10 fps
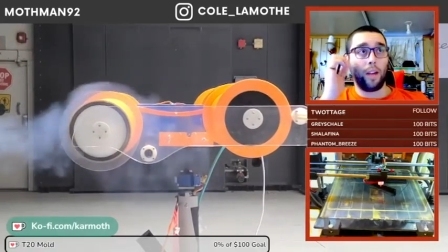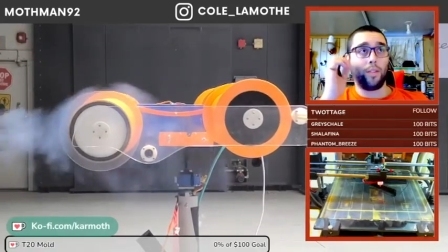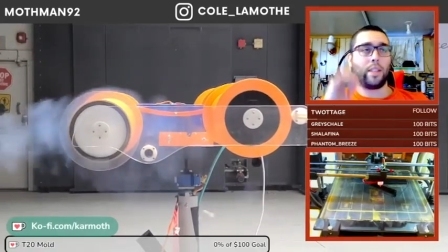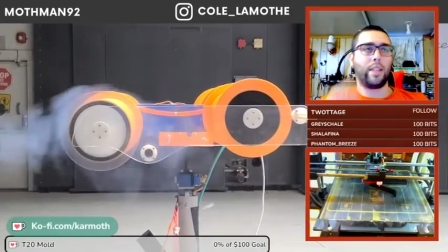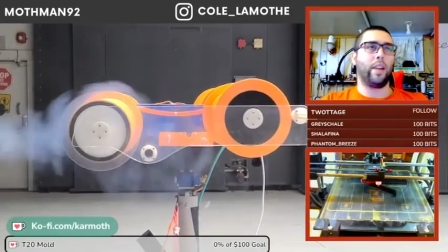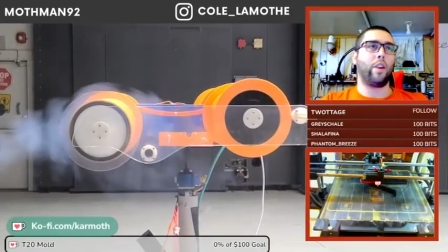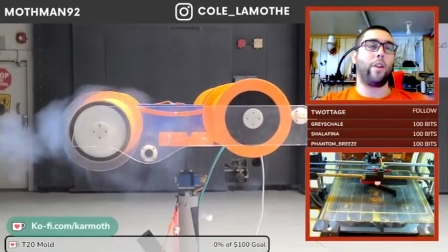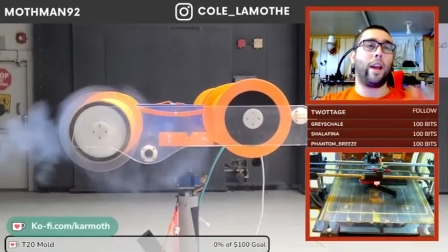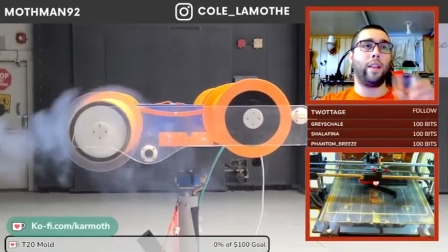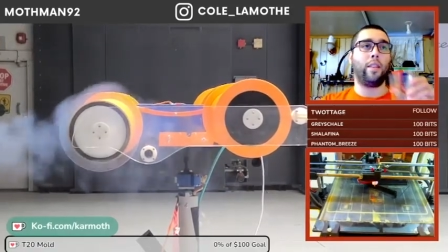cylinder
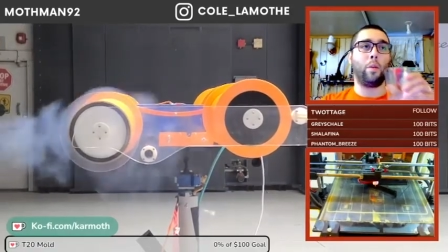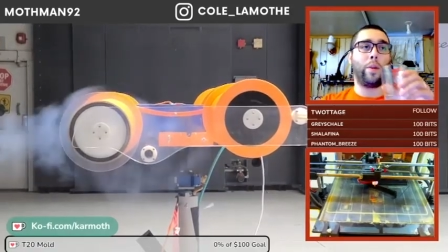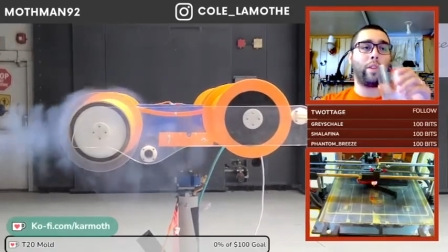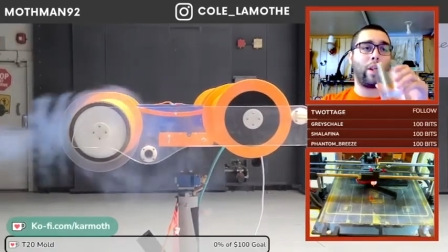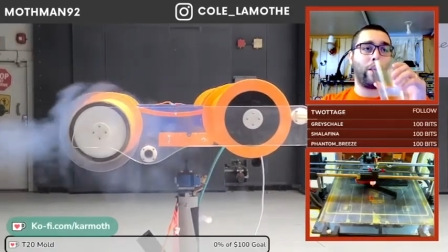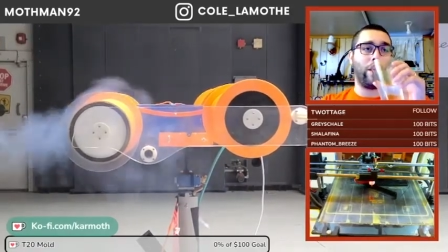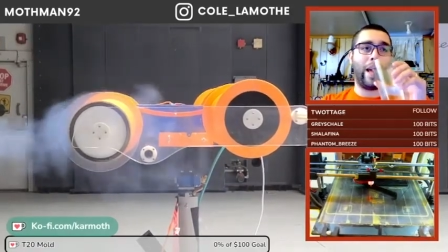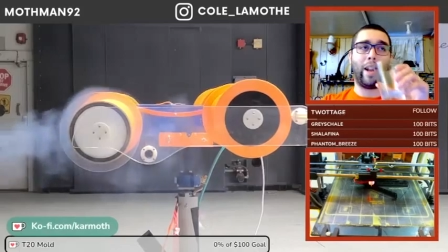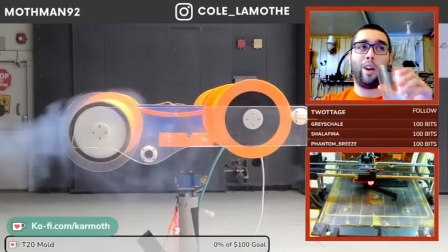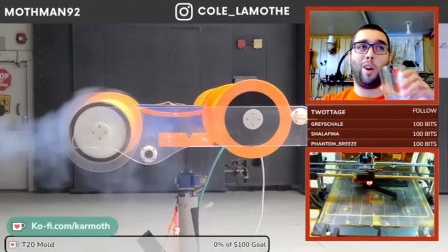in the wind tunnel
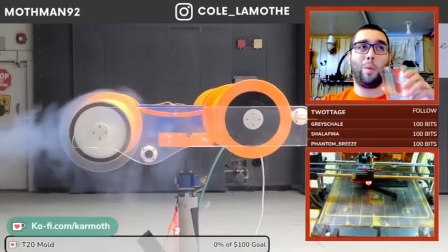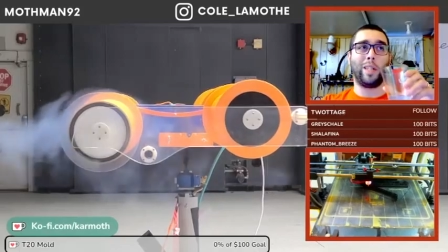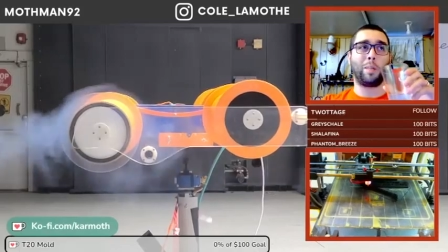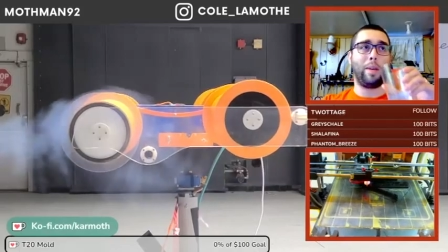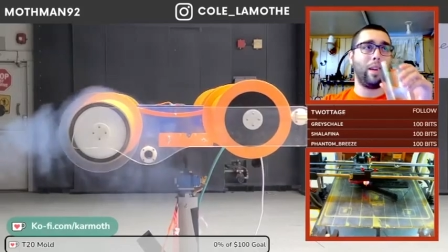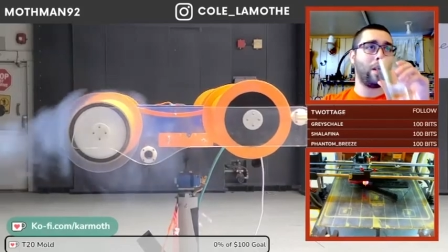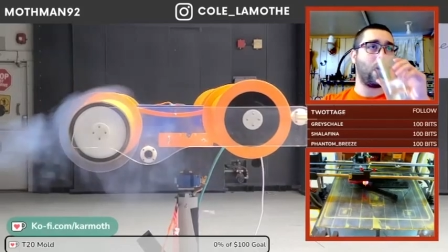at a low wind speed.